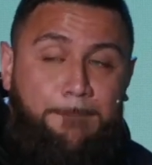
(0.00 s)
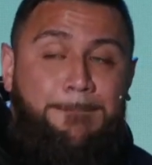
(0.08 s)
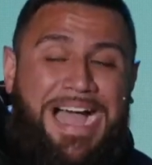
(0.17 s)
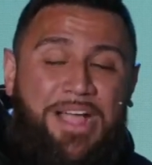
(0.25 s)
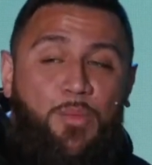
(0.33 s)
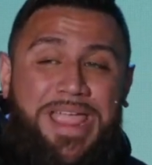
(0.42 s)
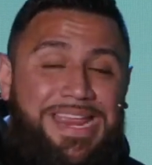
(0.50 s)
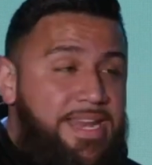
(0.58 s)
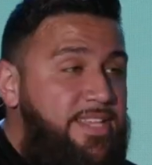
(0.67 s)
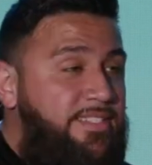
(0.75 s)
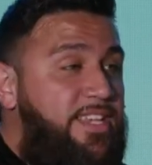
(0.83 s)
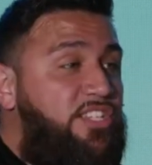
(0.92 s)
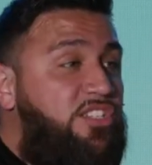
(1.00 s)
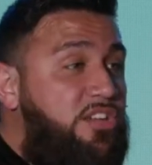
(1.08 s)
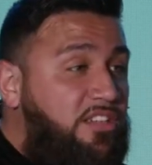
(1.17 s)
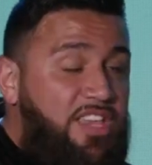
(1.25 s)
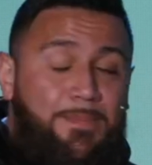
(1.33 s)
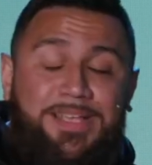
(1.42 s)
My weakness is
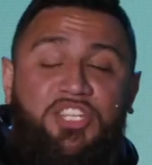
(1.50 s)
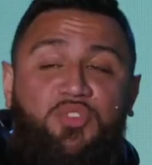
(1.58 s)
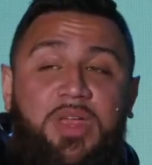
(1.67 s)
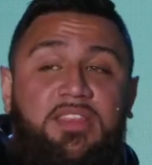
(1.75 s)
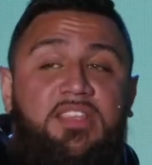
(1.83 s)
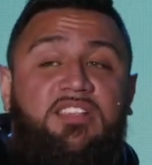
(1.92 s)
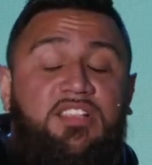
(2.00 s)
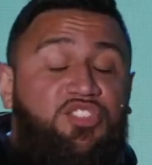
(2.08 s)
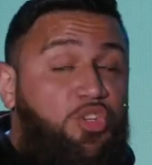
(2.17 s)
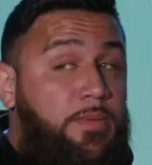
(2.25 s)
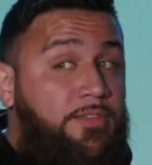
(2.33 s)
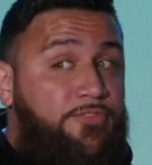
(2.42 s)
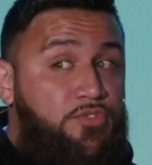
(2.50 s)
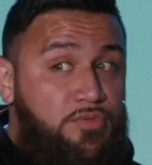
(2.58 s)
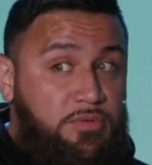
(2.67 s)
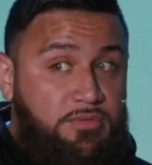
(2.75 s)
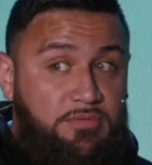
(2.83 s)
cooking, my strength is consuming food.